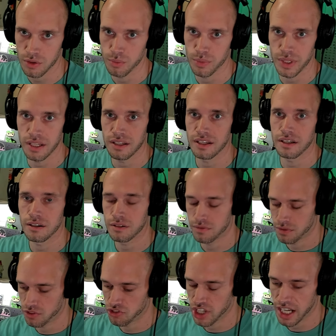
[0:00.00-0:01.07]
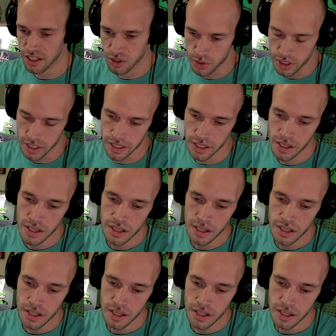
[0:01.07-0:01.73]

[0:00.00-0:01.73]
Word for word: the beginning of January.